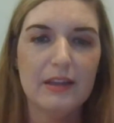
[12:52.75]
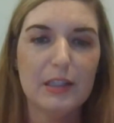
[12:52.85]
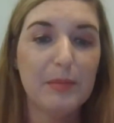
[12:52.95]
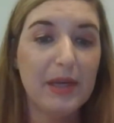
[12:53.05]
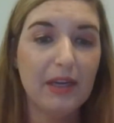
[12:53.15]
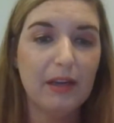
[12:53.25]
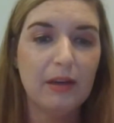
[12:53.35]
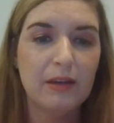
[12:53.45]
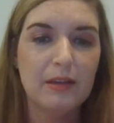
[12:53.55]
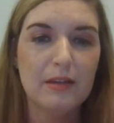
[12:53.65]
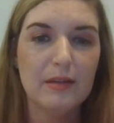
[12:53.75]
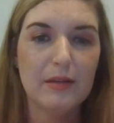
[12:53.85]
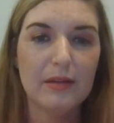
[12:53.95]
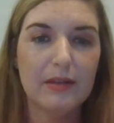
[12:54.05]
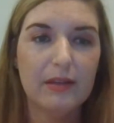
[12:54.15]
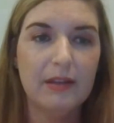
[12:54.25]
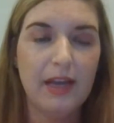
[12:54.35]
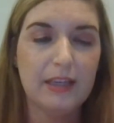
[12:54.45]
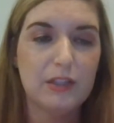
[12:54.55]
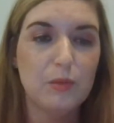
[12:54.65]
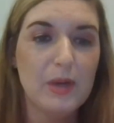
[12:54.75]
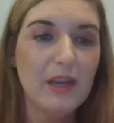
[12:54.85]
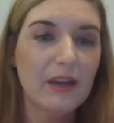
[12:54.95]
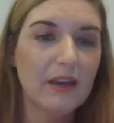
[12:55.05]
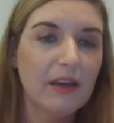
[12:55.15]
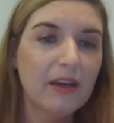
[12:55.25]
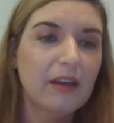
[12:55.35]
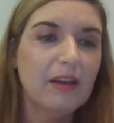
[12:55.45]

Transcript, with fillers: speaking next week,